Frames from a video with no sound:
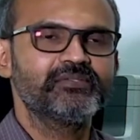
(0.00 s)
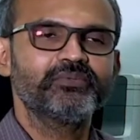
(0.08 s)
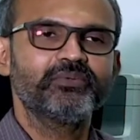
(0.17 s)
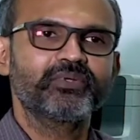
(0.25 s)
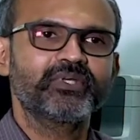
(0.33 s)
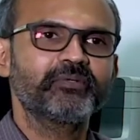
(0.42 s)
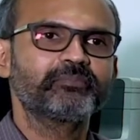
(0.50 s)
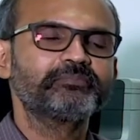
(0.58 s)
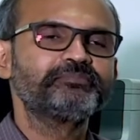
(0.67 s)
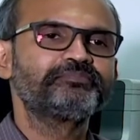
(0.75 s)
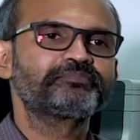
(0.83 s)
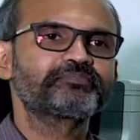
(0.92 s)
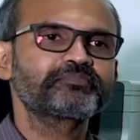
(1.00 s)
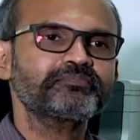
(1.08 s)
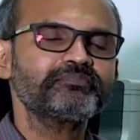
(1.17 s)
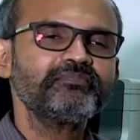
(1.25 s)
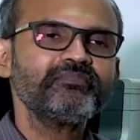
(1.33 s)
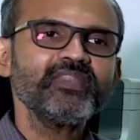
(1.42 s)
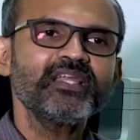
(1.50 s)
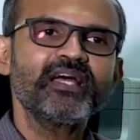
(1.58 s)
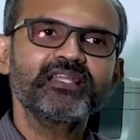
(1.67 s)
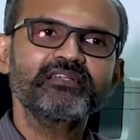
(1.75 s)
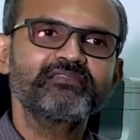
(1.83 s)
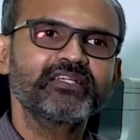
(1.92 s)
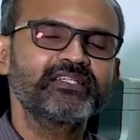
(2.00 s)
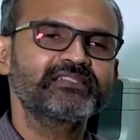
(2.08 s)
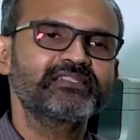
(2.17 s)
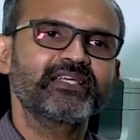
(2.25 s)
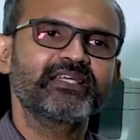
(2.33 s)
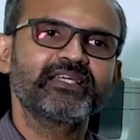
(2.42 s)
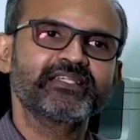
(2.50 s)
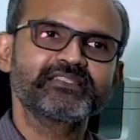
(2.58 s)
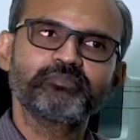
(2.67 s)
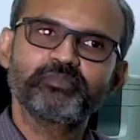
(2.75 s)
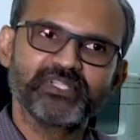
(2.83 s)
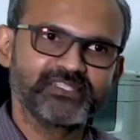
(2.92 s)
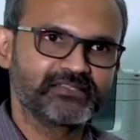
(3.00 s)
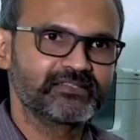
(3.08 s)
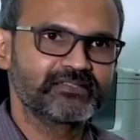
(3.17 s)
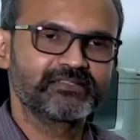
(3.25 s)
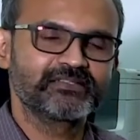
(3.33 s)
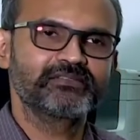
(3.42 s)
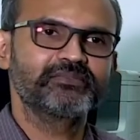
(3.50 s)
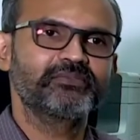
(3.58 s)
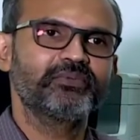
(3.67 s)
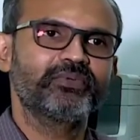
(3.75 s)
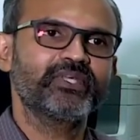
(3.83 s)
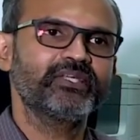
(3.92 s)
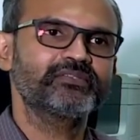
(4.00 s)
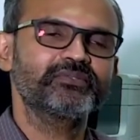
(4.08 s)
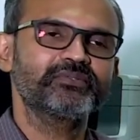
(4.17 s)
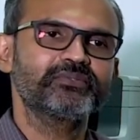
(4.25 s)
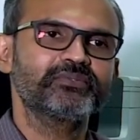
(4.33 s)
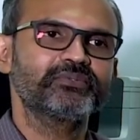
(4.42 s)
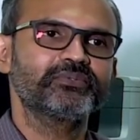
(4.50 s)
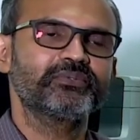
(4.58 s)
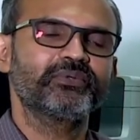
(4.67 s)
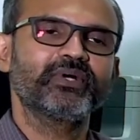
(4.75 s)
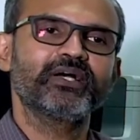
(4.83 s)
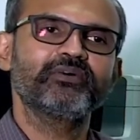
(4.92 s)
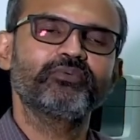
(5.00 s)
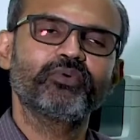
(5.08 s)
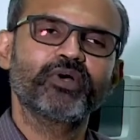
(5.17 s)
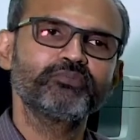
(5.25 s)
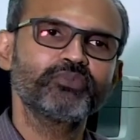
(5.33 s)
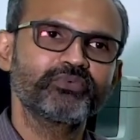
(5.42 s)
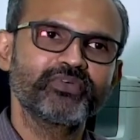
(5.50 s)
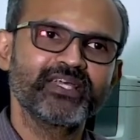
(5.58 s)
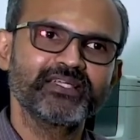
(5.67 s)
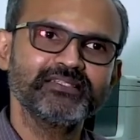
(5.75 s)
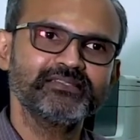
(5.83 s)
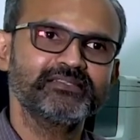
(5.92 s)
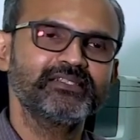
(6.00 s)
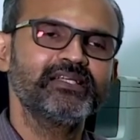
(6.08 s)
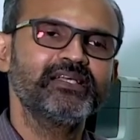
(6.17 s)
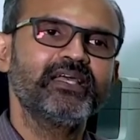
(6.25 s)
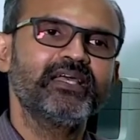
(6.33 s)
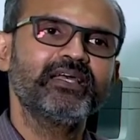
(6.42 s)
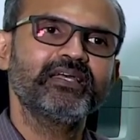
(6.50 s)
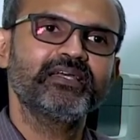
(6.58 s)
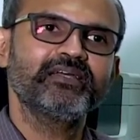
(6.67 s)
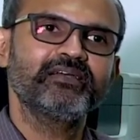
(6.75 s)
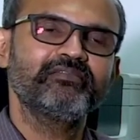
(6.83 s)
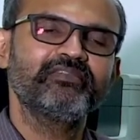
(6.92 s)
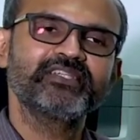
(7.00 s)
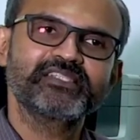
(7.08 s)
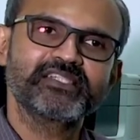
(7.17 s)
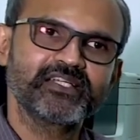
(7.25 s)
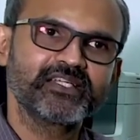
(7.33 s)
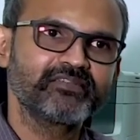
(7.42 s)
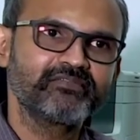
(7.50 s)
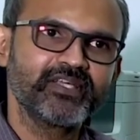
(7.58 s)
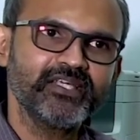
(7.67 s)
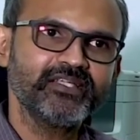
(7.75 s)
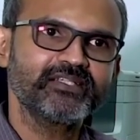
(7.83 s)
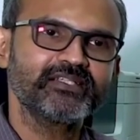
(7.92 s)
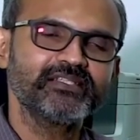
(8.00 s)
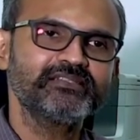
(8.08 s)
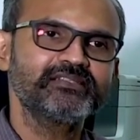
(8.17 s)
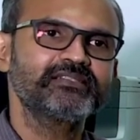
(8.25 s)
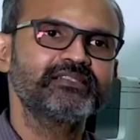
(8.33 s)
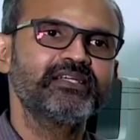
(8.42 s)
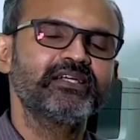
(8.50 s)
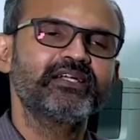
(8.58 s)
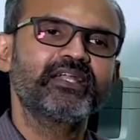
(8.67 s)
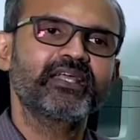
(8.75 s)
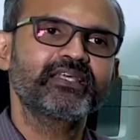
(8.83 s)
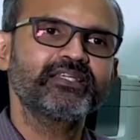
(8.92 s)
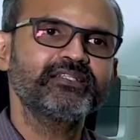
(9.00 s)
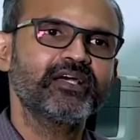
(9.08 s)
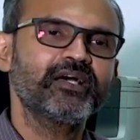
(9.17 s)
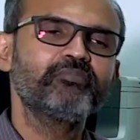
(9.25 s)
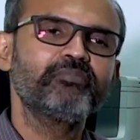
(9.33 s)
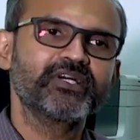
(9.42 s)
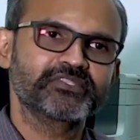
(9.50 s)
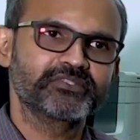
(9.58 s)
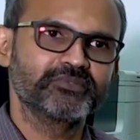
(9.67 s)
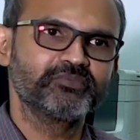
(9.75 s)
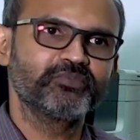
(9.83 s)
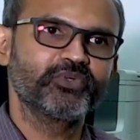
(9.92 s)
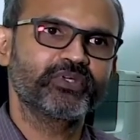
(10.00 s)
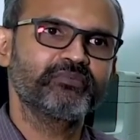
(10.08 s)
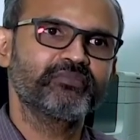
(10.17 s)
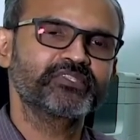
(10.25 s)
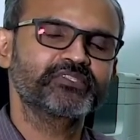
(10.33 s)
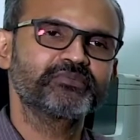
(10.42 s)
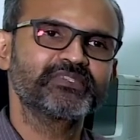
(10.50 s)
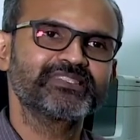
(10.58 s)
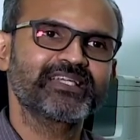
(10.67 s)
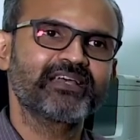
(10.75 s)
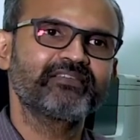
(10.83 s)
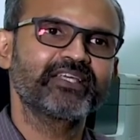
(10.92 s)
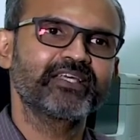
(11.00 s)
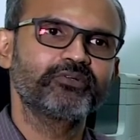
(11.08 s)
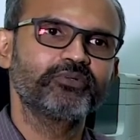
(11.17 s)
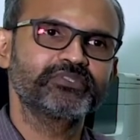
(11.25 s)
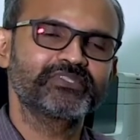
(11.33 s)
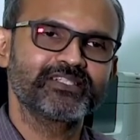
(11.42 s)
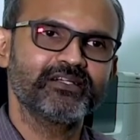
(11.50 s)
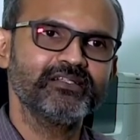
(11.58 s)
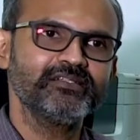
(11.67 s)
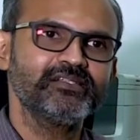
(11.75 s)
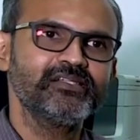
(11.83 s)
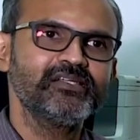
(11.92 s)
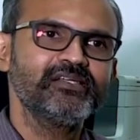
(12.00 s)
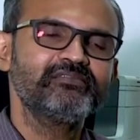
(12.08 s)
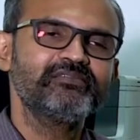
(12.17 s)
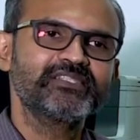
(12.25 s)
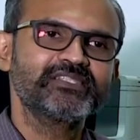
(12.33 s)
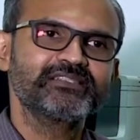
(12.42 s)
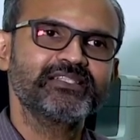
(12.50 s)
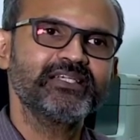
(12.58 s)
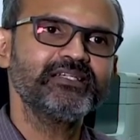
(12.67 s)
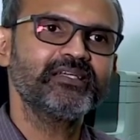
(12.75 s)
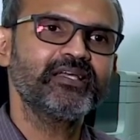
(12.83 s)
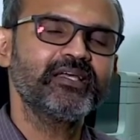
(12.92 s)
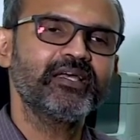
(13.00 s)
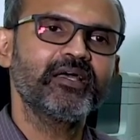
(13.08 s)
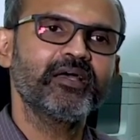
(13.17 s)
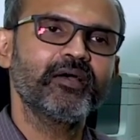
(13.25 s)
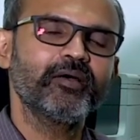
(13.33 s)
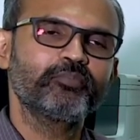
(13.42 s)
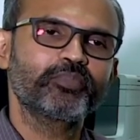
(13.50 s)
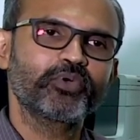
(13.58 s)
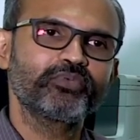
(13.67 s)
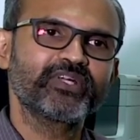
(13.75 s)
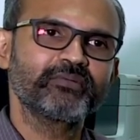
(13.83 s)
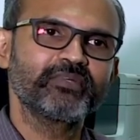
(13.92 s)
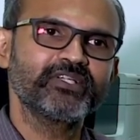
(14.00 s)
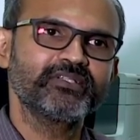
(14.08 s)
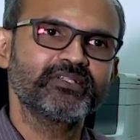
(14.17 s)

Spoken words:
Okay. Other way is taking as a pills. Okay. So one more way is vegetarian way is taking a mushroom. Okay, mushroom is having ergosterol, which is a provitamin